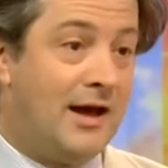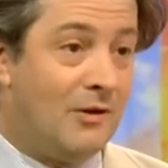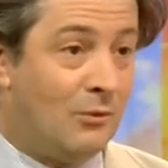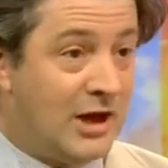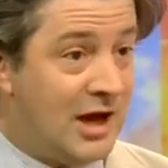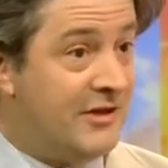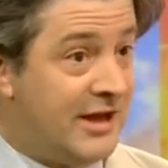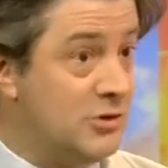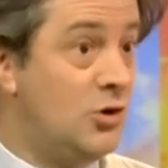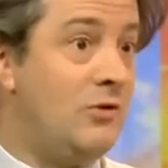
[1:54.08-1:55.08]
We either
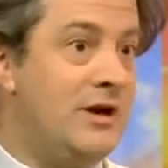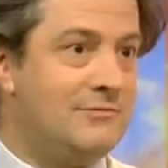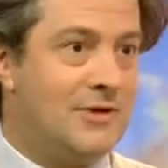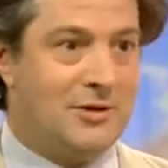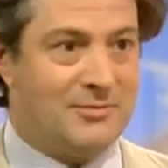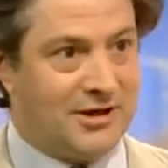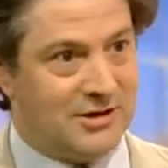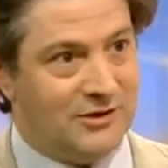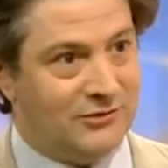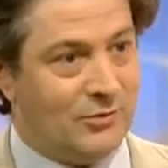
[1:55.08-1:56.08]
ignore it and hope that it
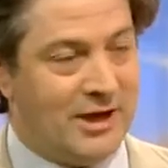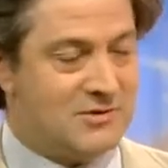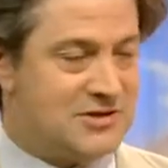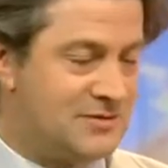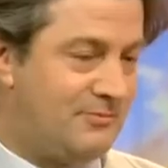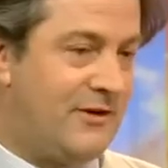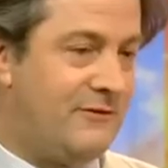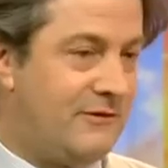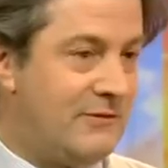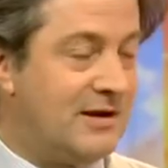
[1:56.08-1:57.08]
goes away, which is
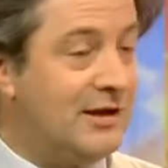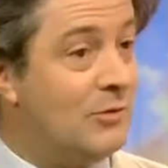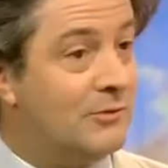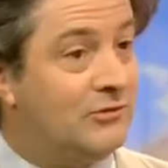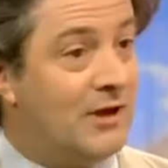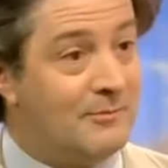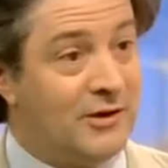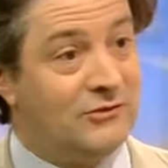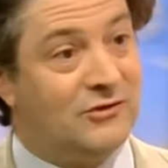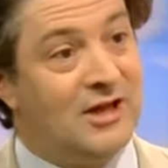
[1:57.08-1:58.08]
frankly what
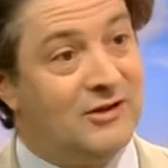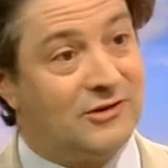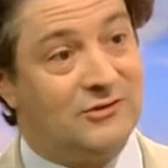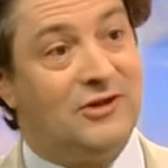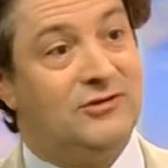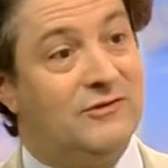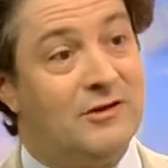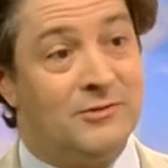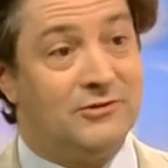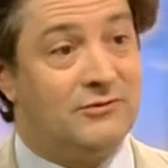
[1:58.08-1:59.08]
most successive
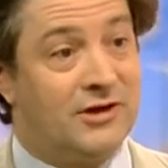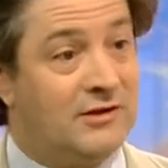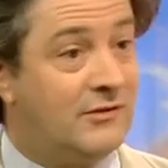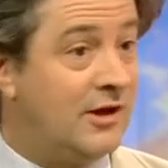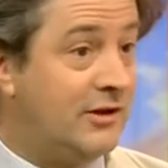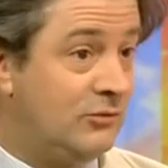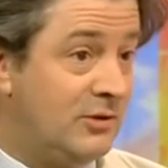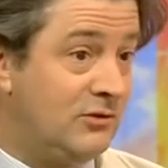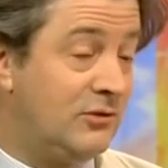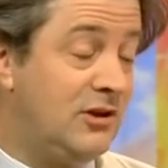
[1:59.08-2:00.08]
governments have done over the last
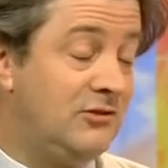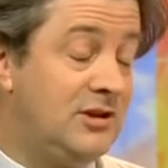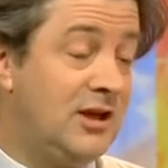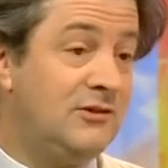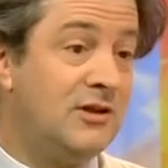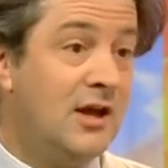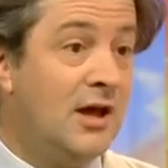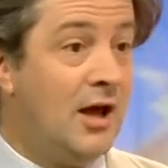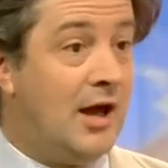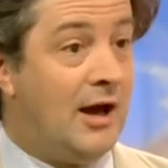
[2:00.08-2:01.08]
20 or 30 years.
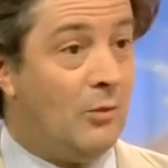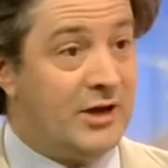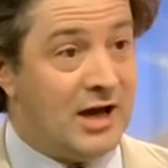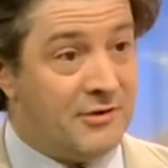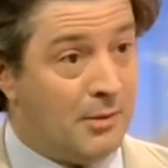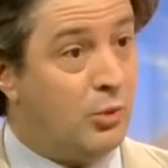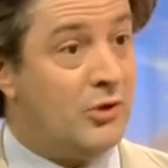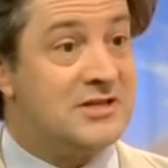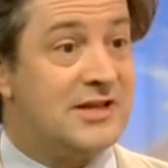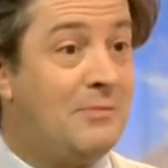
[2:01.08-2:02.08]
We either
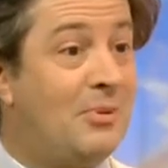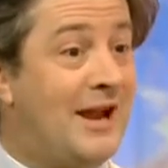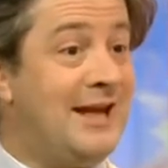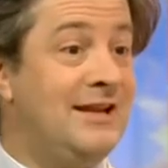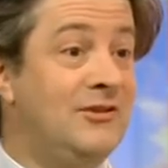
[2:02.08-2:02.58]
appoint a planning